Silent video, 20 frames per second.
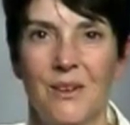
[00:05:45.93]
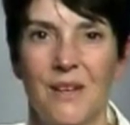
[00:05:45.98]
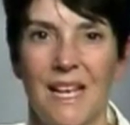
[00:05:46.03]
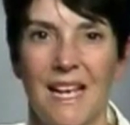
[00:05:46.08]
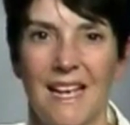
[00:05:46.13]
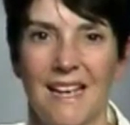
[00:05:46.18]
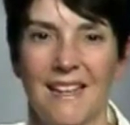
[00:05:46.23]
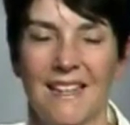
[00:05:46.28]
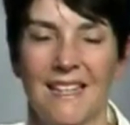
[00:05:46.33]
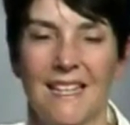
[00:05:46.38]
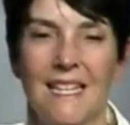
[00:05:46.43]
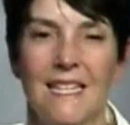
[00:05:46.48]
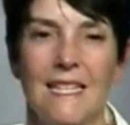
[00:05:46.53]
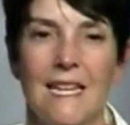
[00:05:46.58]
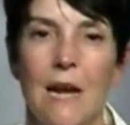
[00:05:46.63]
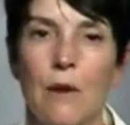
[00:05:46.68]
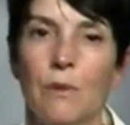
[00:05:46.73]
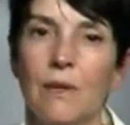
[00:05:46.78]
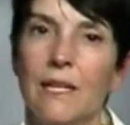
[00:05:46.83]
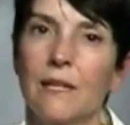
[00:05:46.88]
Okay.
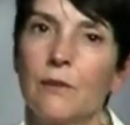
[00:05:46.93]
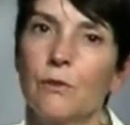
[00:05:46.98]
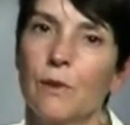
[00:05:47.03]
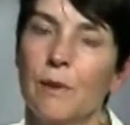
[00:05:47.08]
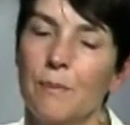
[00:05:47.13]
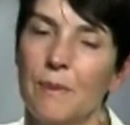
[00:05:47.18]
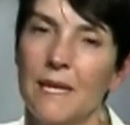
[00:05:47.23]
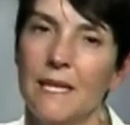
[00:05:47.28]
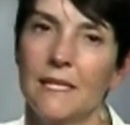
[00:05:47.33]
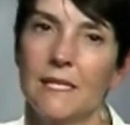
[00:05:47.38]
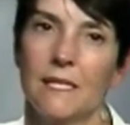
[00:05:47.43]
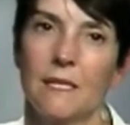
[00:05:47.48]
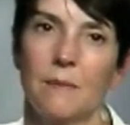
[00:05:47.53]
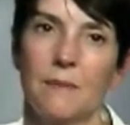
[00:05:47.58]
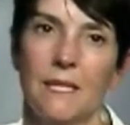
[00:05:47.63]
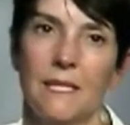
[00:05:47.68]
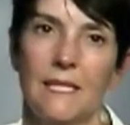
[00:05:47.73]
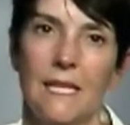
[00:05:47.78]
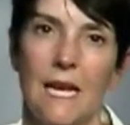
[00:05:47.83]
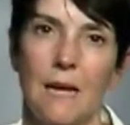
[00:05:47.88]
Now we're going to repeat some
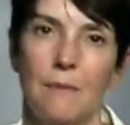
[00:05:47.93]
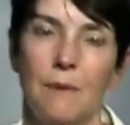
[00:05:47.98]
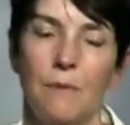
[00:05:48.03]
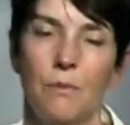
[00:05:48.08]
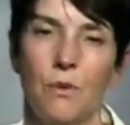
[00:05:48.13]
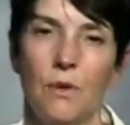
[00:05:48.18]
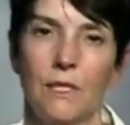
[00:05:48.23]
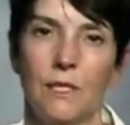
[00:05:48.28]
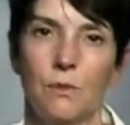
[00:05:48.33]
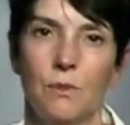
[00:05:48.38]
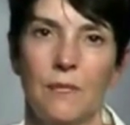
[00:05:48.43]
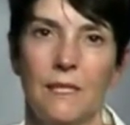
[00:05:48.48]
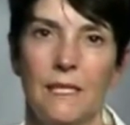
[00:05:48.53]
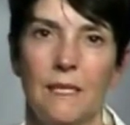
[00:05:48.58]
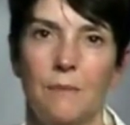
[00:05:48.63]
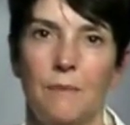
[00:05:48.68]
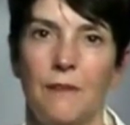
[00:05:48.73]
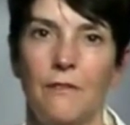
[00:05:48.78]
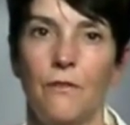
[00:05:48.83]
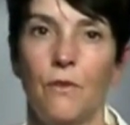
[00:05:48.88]
of the tapping points we
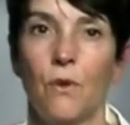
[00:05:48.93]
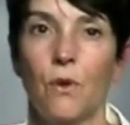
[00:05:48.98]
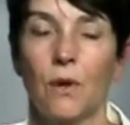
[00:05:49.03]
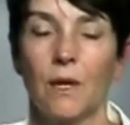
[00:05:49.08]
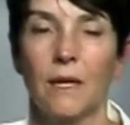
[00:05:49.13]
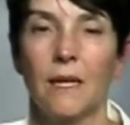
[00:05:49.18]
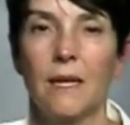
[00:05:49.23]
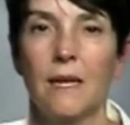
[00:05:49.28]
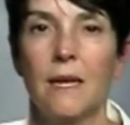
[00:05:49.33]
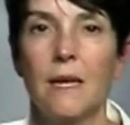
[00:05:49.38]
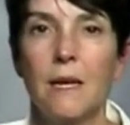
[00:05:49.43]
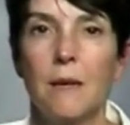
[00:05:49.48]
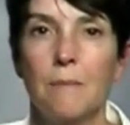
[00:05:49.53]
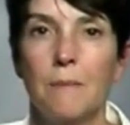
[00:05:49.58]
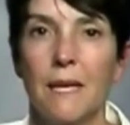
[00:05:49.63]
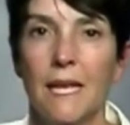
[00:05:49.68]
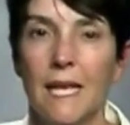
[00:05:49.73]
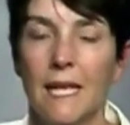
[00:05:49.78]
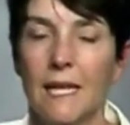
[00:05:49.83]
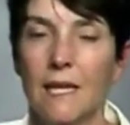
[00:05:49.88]
did before.
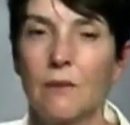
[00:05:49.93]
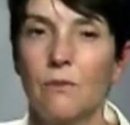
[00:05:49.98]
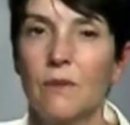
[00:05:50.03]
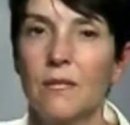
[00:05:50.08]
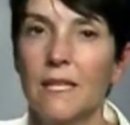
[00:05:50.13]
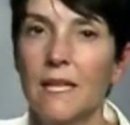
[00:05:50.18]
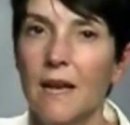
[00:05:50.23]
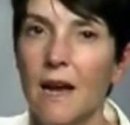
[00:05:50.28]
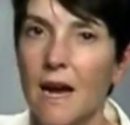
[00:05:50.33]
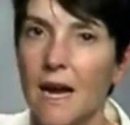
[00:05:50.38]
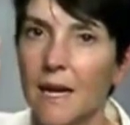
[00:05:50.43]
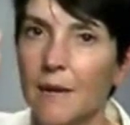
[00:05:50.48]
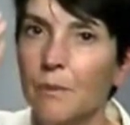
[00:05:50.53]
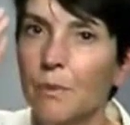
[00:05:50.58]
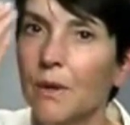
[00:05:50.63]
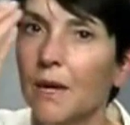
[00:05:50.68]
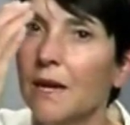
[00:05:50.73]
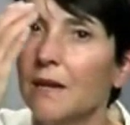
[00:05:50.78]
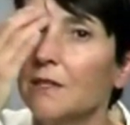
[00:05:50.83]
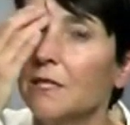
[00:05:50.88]
Beginning with the
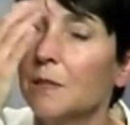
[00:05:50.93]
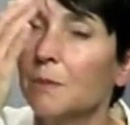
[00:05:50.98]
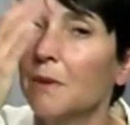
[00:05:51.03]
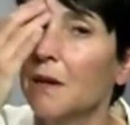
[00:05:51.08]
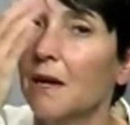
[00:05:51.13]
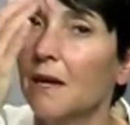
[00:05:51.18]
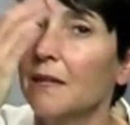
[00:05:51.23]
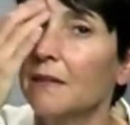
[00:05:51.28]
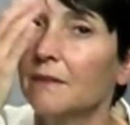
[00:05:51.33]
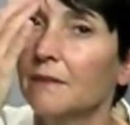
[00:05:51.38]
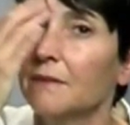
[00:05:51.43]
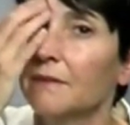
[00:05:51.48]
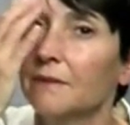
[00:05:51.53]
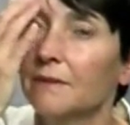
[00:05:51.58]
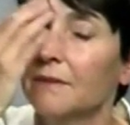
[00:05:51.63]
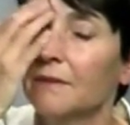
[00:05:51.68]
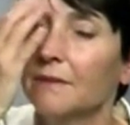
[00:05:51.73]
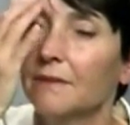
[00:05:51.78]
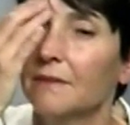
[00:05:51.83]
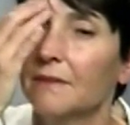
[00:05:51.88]
eyebrow spot.
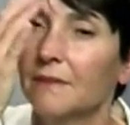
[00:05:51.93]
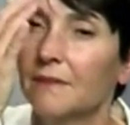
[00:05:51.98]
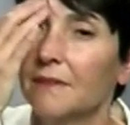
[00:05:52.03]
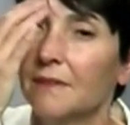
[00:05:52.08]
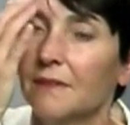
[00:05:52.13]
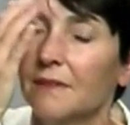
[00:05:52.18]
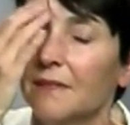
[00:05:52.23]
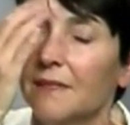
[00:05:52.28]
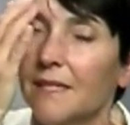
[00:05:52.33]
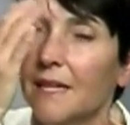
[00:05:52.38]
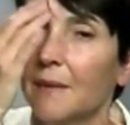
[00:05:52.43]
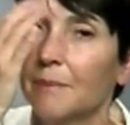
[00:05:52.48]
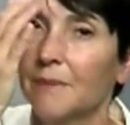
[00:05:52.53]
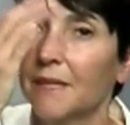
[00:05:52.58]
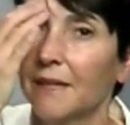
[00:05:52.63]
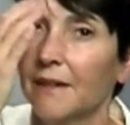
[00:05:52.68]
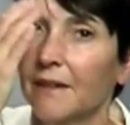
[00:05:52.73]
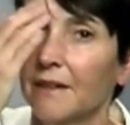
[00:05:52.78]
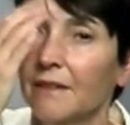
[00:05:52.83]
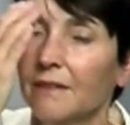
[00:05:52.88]
Tap
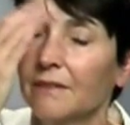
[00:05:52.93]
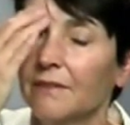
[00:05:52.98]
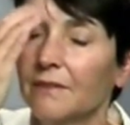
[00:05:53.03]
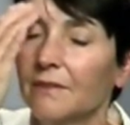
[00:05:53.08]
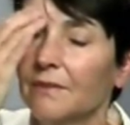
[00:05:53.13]
there.